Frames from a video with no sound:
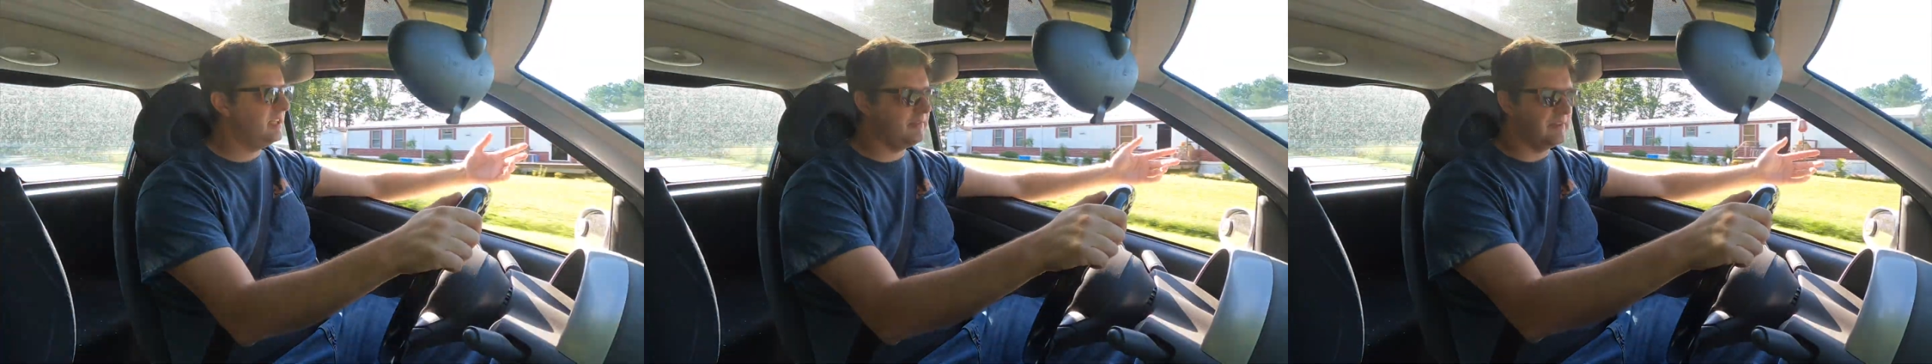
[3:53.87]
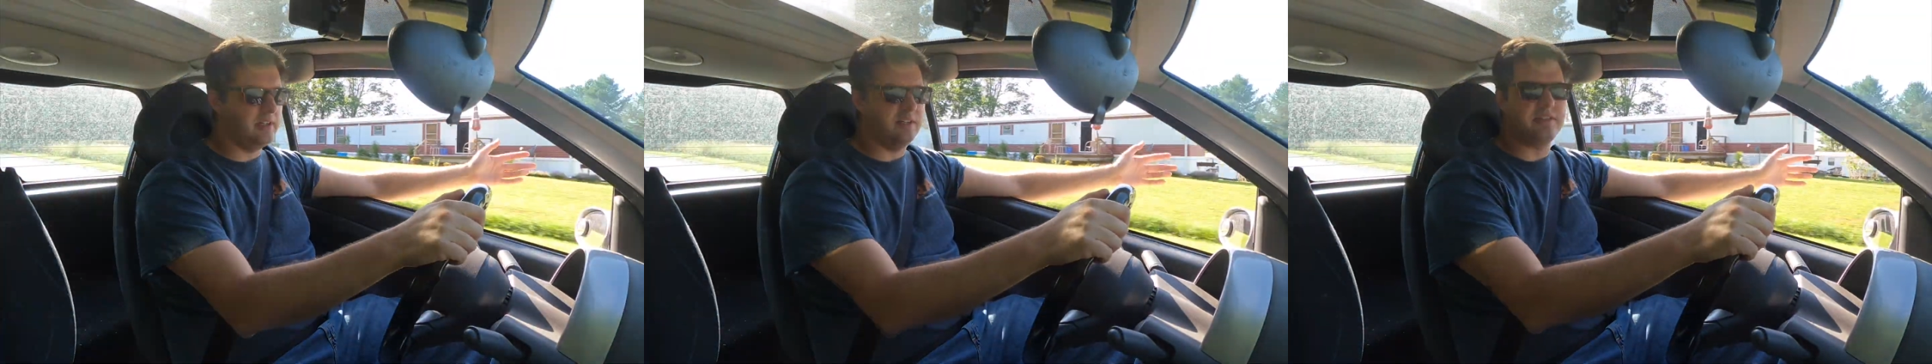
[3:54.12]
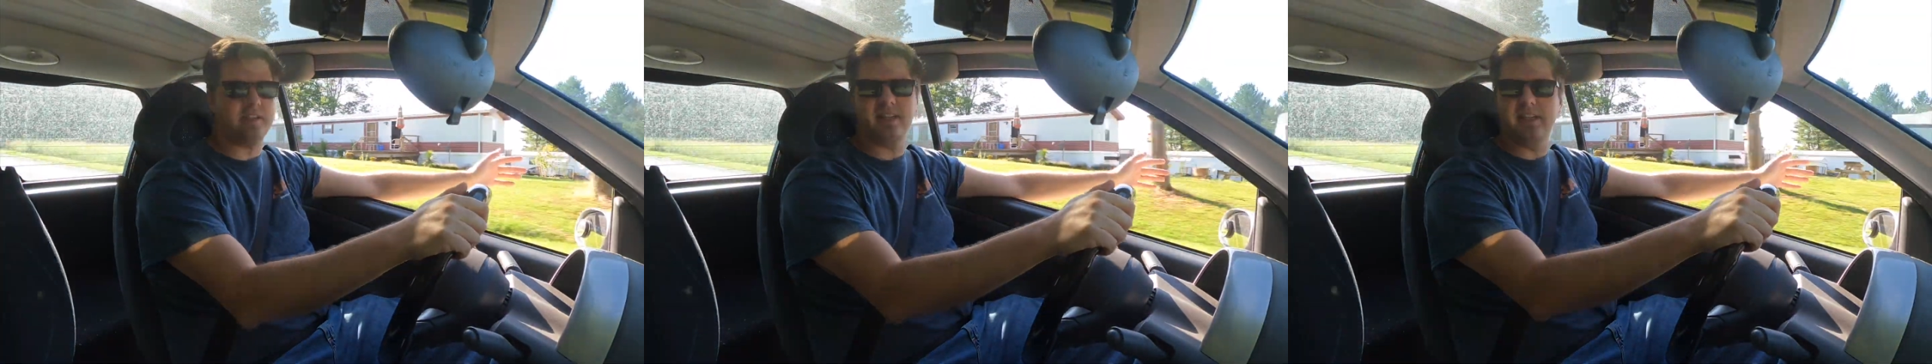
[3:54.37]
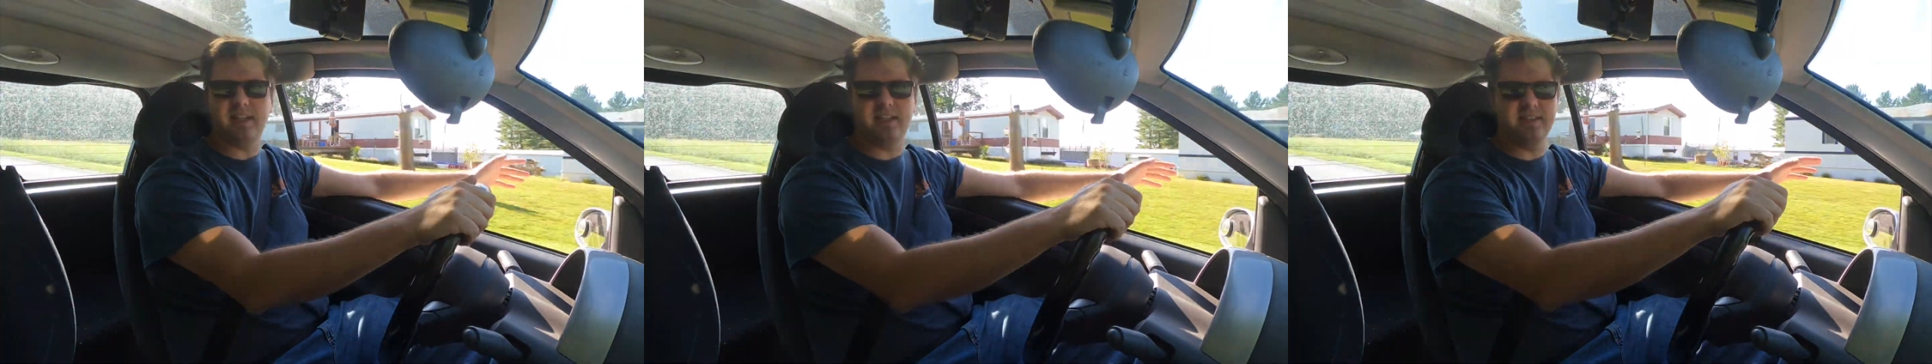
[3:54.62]
if there's a
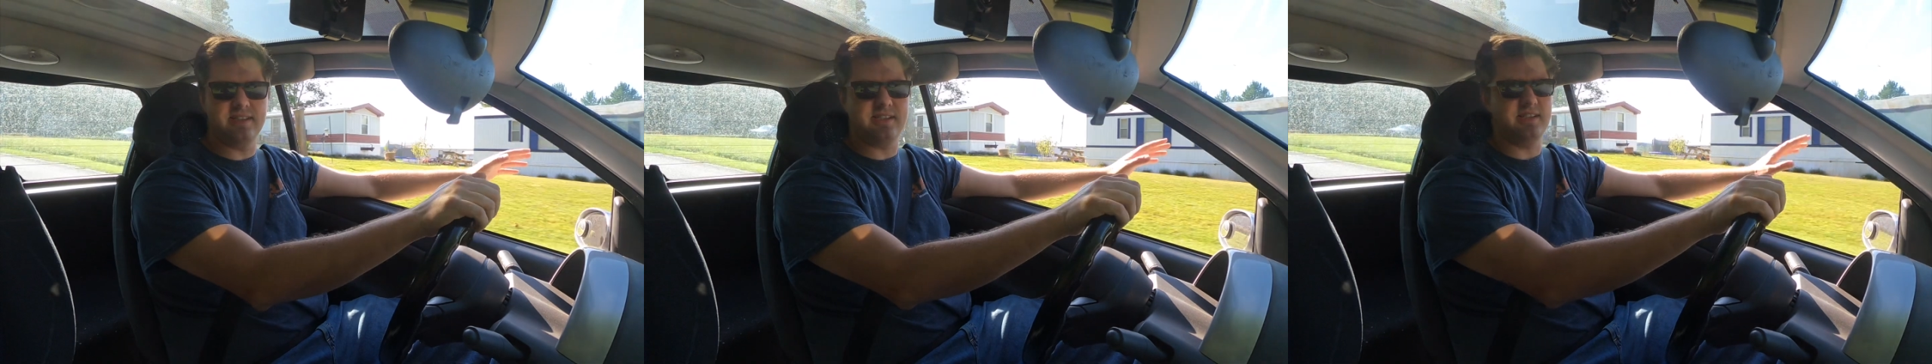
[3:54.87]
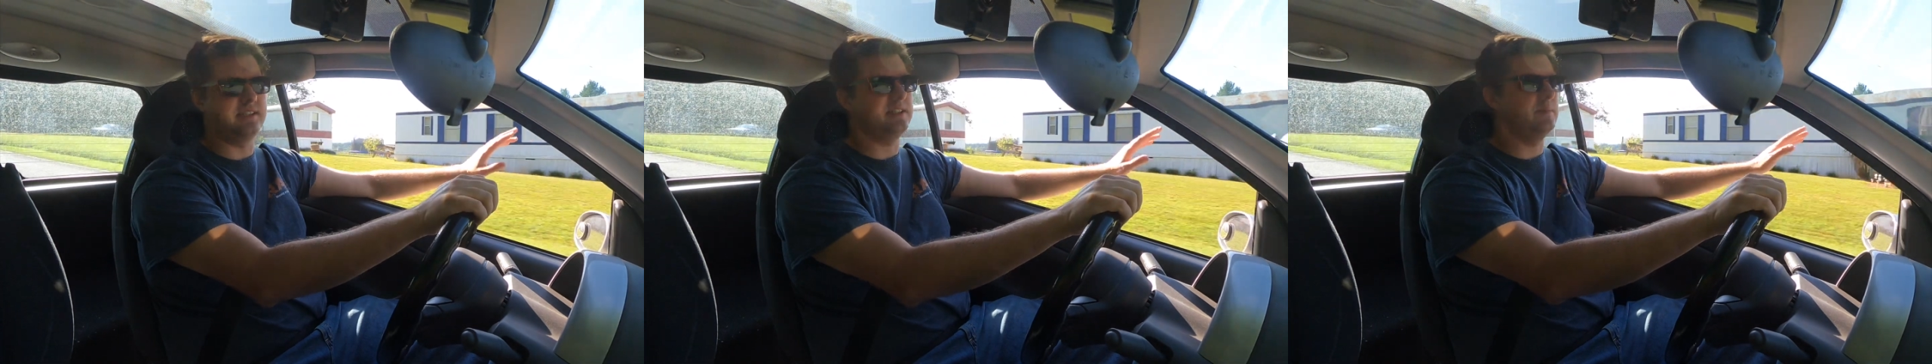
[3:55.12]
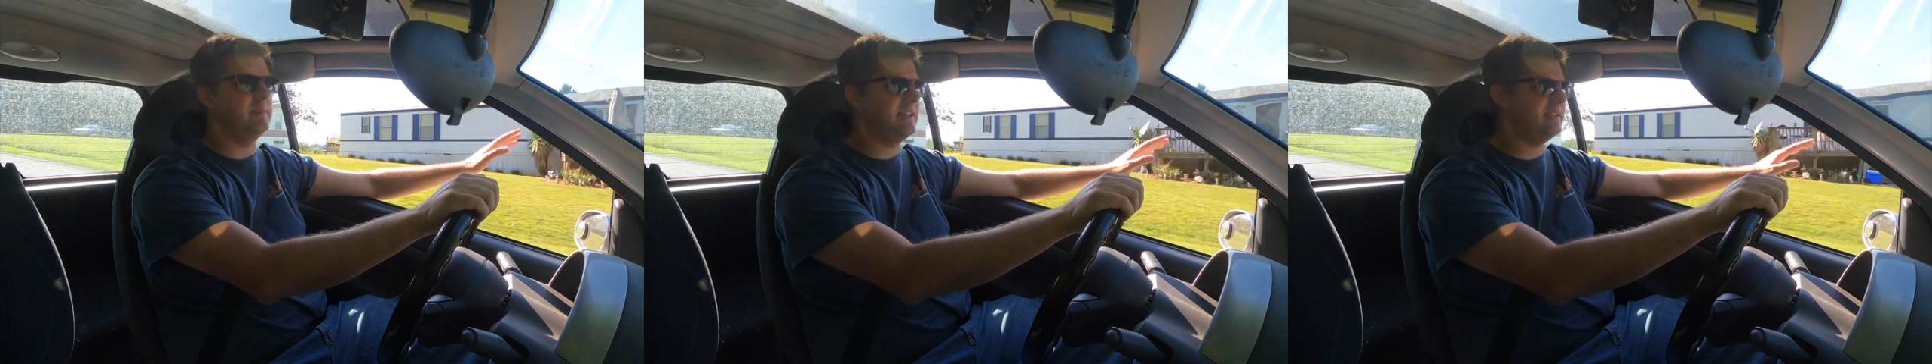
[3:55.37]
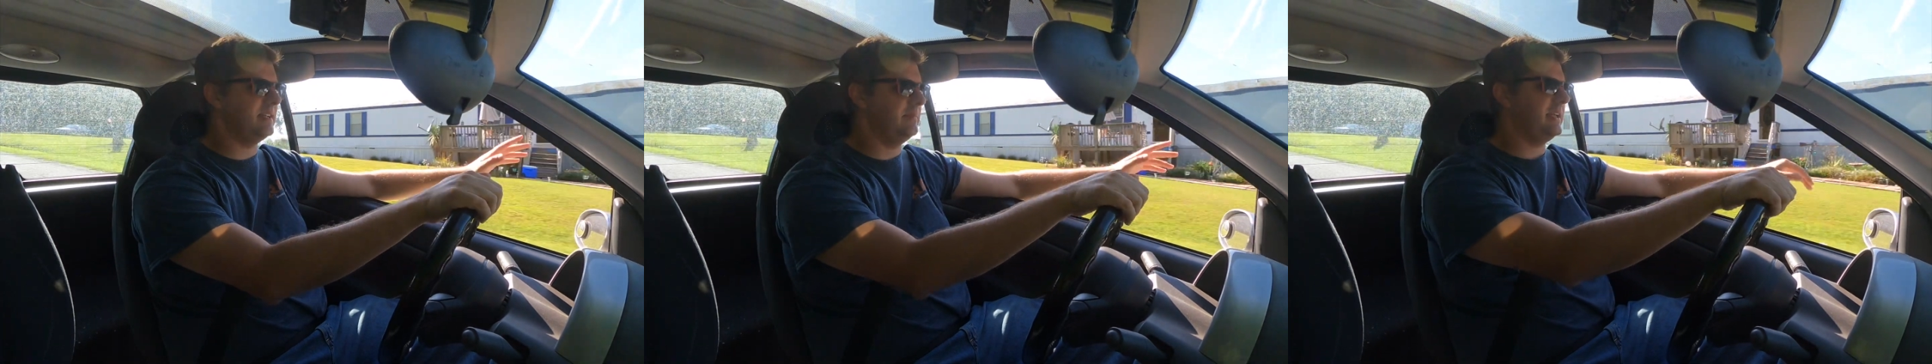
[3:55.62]
leak in the system.
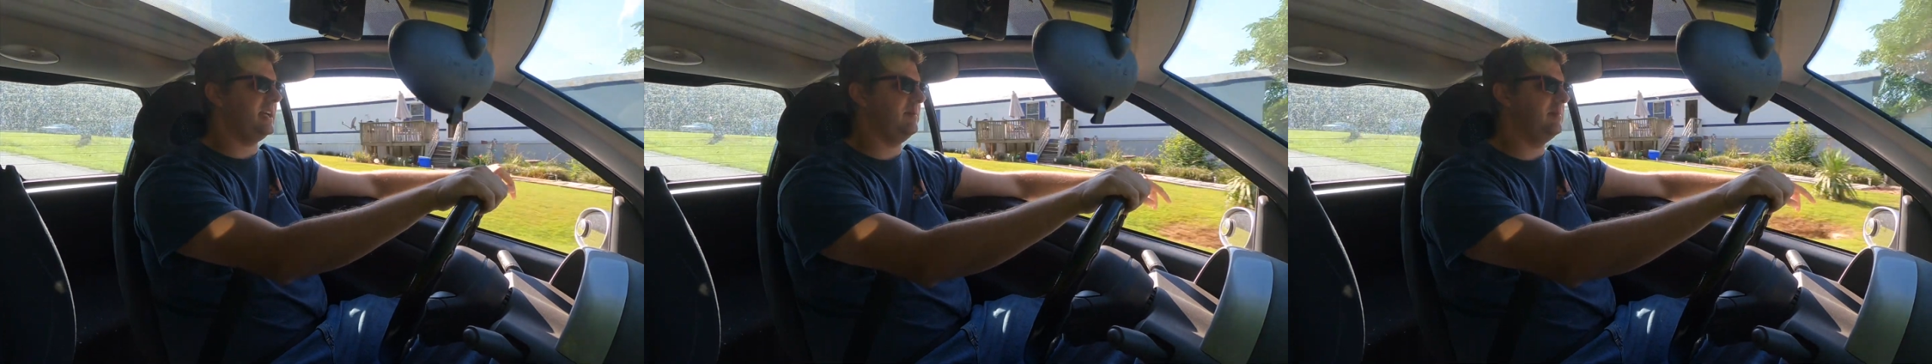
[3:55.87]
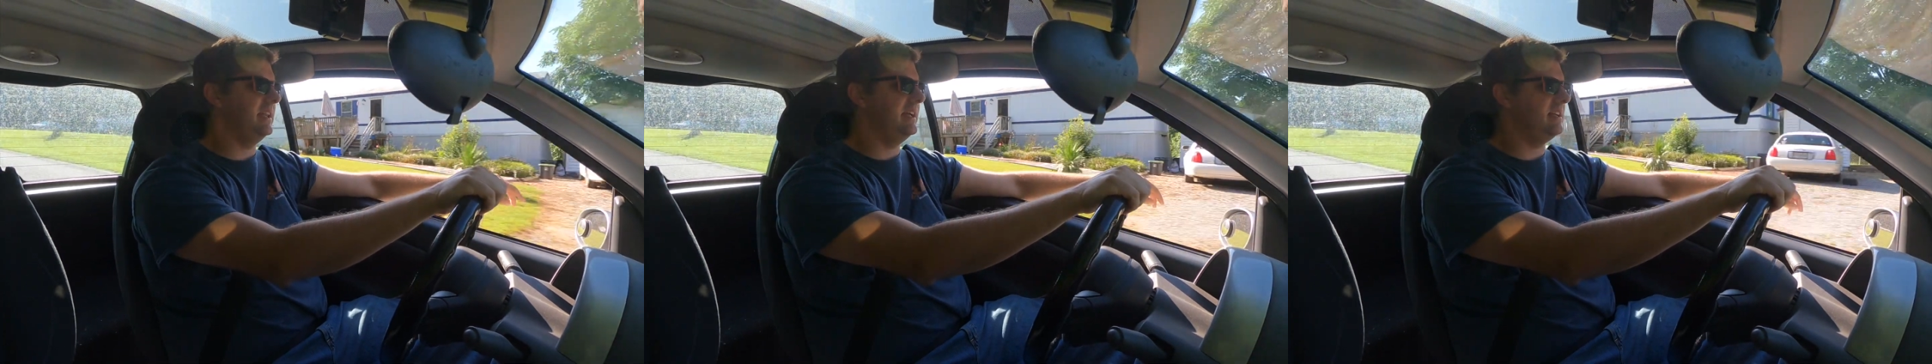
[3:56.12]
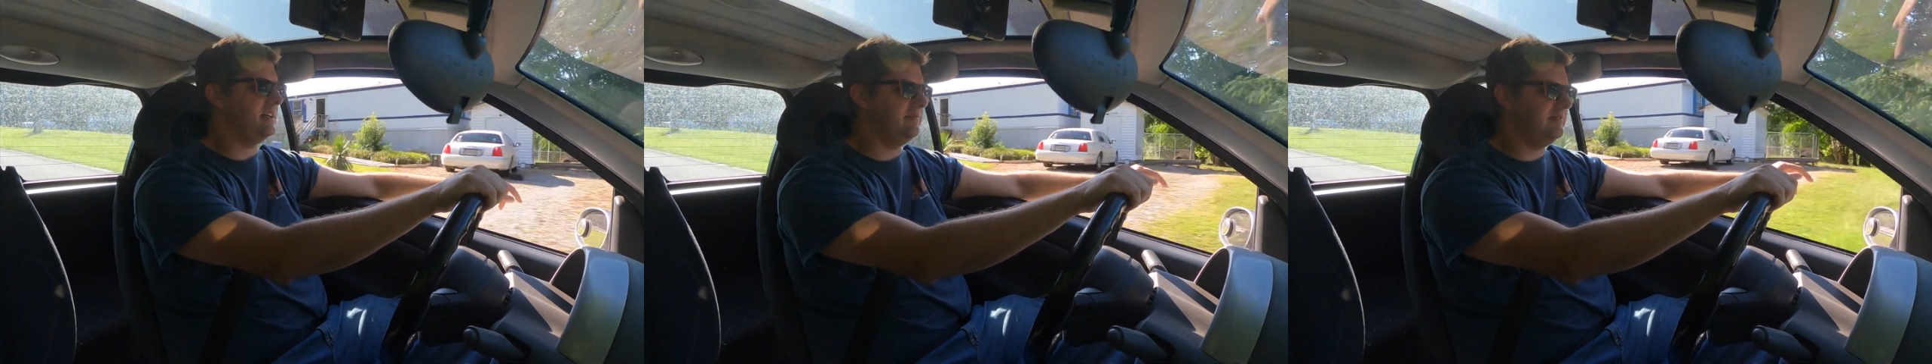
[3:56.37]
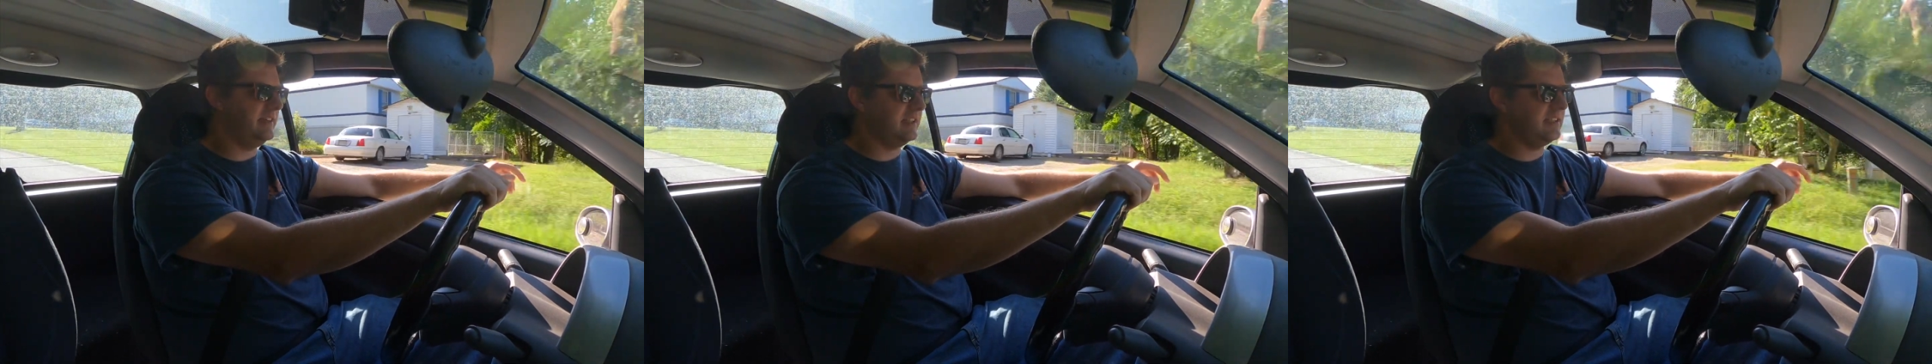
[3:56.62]
That's something I plan on
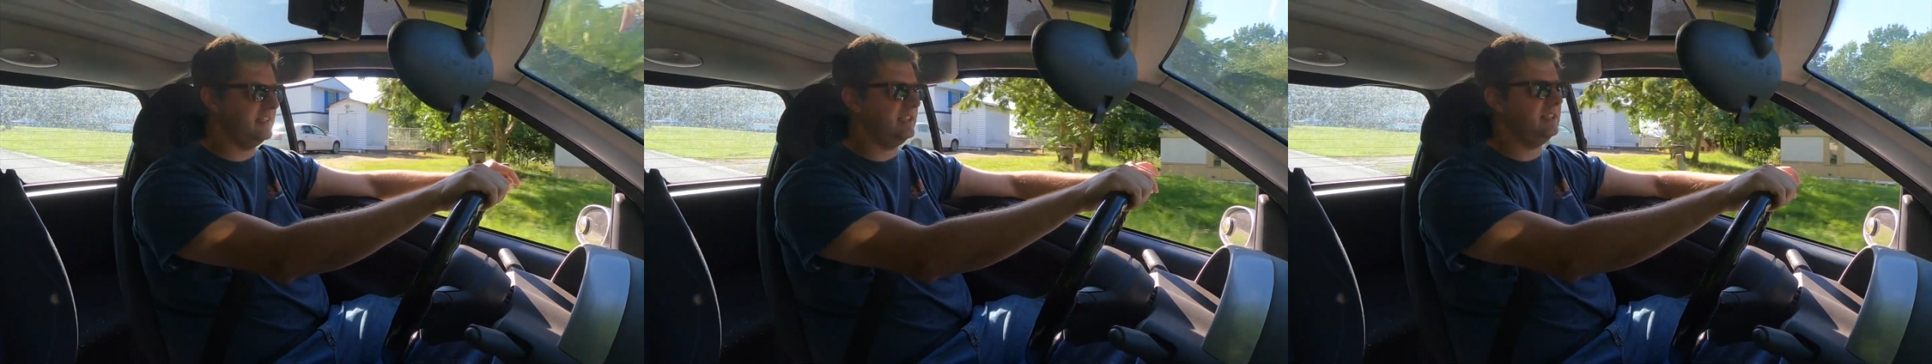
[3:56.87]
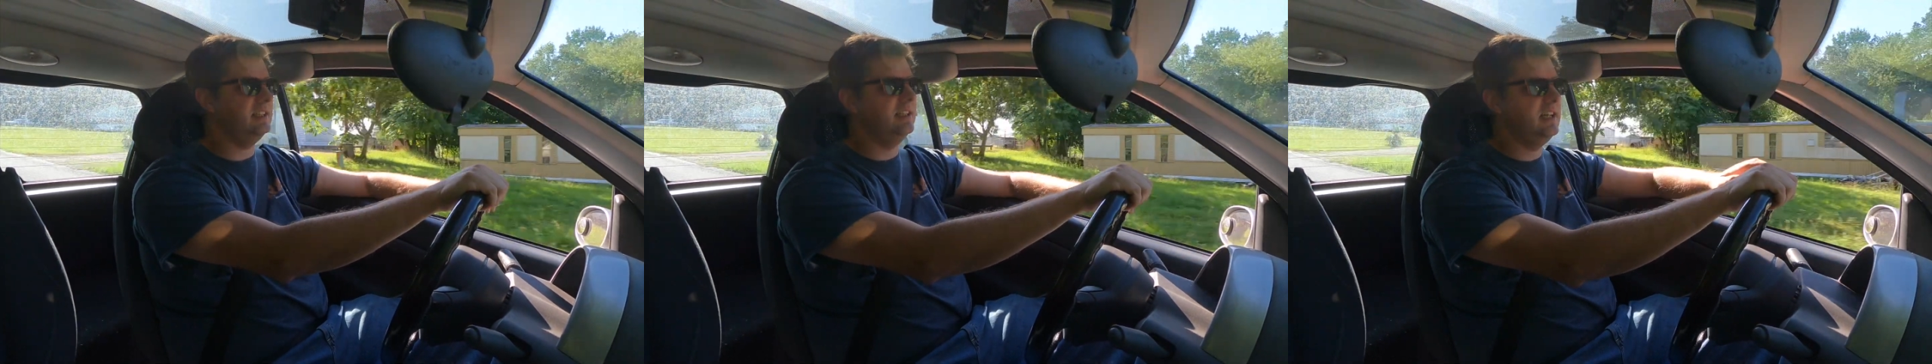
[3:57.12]
fixing.